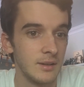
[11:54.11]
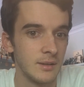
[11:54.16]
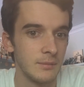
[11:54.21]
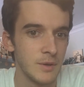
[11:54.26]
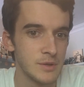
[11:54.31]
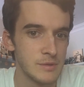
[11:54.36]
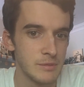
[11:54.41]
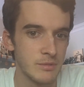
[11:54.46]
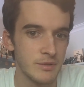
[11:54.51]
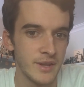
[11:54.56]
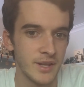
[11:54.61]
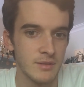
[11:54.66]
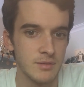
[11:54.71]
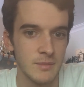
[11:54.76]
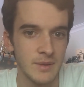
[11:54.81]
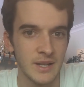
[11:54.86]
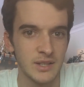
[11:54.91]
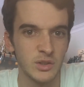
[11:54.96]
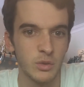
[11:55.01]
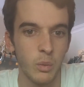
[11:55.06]
Most people think I'm
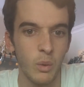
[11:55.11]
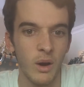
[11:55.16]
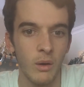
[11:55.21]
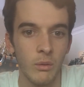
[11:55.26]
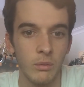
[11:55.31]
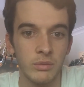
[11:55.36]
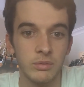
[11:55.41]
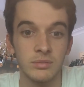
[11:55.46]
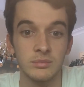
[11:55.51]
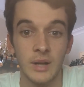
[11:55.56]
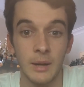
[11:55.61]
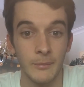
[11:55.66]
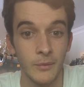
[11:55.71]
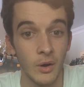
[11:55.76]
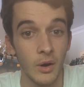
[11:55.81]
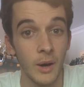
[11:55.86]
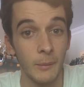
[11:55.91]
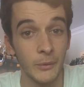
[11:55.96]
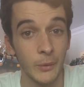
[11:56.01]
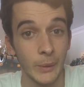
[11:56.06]
about 12. I'm
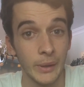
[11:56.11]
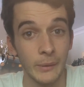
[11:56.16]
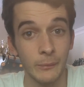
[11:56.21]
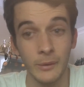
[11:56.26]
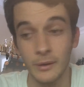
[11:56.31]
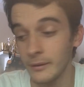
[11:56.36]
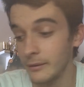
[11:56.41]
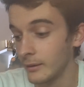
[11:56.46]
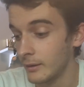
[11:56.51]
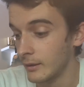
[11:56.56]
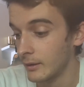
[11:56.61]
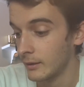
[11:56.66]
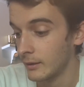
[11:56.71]
not, I'm 21.